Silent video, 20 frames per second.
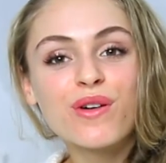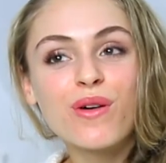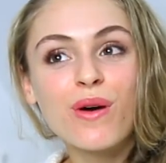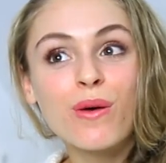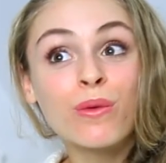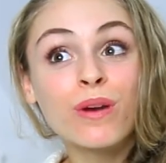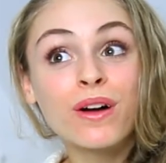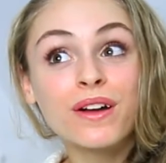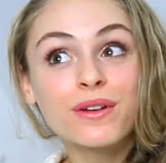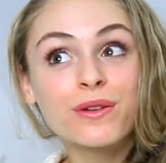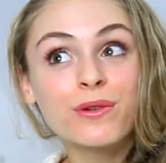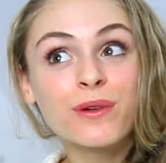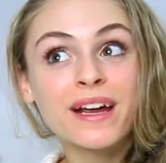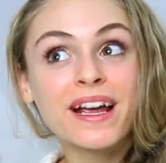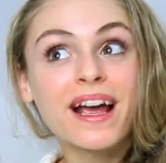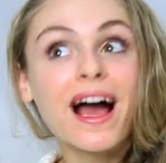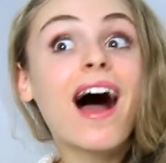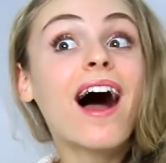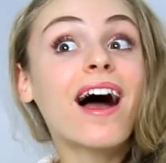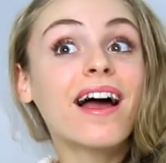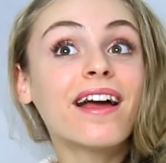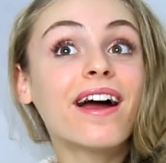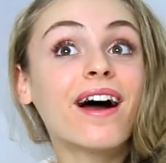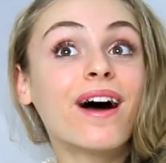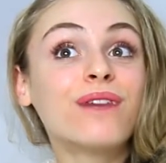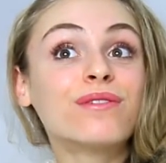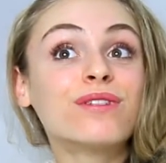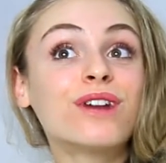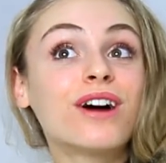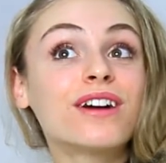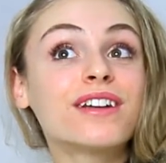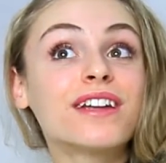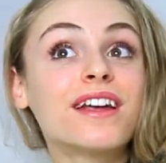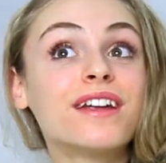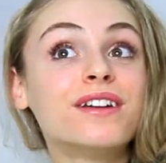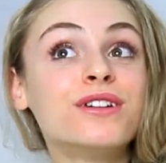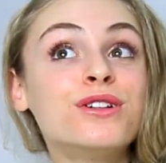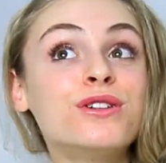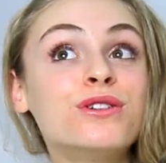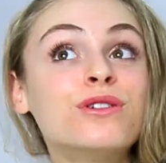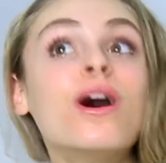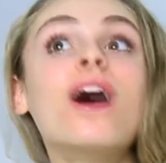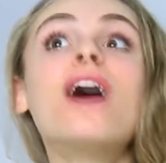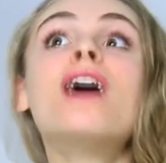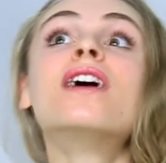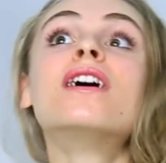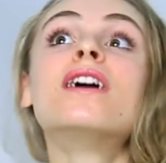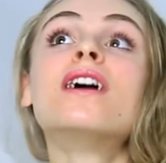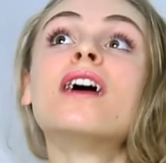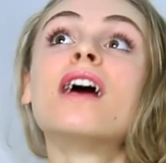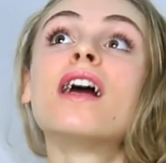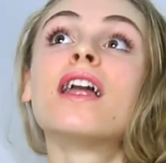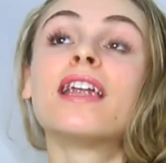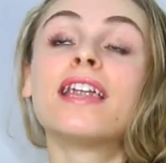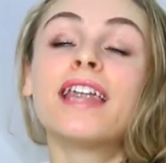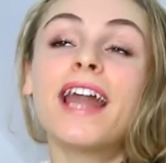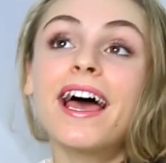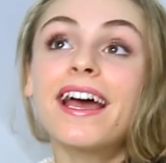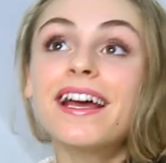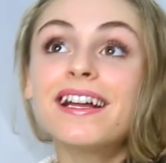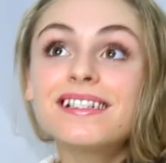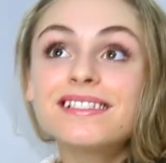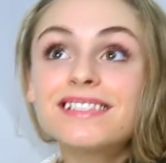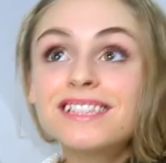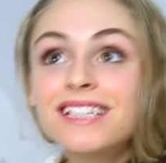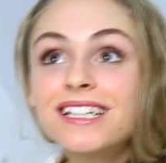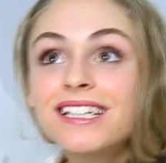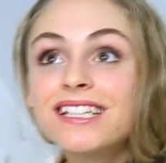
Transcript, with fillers: you are wondering, I have got a new light.